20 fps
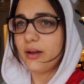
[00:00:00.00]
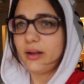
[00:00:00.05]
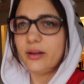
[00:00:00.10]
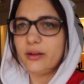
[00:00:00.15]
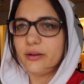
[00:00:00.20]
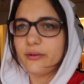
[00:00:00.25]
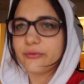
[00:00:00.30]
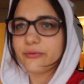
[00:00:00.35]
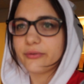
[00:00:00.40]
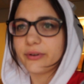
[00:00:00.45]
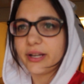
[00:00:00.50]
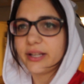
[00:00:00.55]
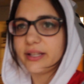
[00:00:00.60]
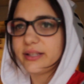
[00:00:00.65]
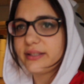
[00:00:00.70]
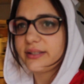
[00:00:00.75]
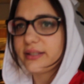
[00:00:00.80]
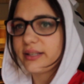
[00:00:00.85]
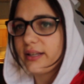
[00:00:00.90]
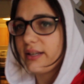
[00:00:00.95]
Hello
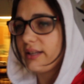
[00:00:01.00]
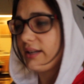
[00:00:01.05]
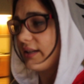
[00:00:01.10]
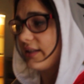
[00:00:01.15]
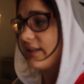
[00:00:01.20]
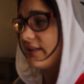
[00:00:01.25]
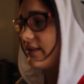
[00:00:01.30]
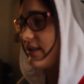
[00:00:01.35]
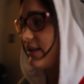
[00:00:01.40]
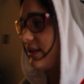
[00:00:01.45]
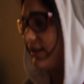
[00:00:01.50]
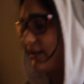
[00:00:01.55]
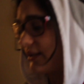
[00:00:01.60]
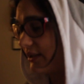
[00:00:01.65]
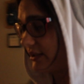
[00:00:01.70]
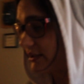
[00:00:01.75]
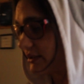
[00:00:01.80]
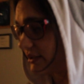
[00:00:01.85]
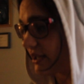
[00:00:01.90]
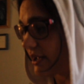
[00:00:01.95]
friends, it is
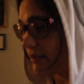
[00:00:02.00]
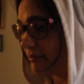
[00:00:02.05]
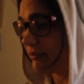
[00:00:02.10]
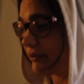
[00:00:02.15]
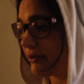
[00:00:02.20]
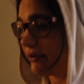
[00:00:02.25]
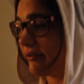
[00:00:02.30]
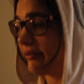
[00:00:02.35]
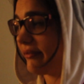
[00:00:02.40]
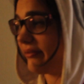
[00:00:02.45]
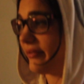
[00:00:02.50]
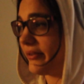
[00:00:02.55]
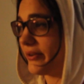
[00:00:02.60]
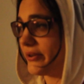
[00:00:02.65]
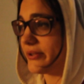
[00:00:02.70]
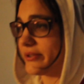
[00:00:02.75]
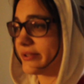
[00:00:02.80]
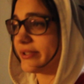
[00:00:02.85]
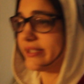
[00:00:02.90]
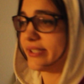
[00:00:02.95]
December
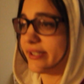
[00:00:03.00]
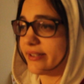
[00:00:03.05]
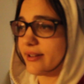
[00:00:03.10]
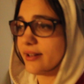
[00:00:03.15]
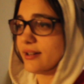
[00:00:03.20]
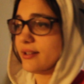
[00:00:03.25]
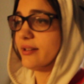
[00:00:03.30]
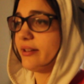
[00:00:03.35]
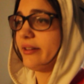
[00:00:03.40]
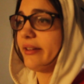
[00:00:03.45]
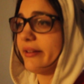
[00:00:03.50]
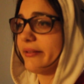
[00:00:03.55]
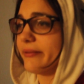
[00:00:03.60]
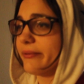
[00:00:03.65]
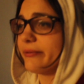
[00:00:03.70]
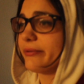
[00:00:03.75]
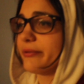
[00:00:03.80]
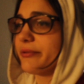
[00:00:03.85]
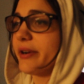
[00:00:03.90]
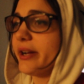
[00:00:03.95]
1st. God love
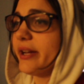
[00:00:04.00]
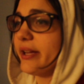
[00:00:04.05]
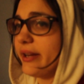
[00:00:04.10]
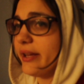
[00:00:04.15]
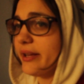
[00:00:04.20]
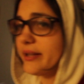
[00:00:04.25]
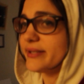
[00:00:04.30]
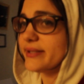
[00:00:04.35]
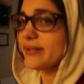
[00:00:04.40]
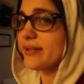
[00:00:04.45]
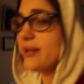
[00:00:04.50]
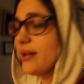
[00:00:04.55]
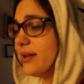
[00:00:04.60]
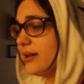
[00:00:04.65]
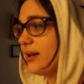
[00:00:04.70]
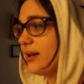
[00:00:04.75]
Fridays.